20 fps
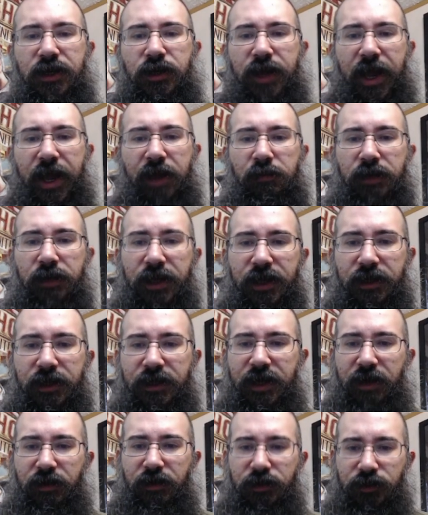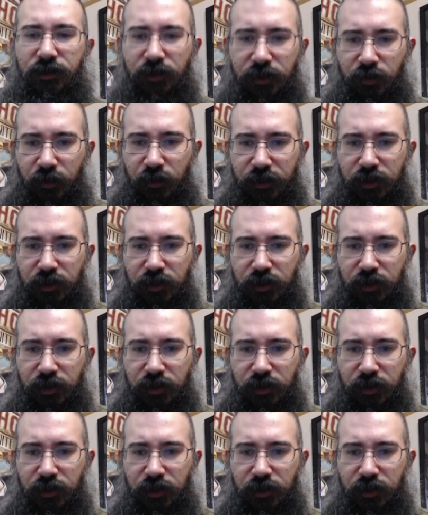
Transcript: namely characters with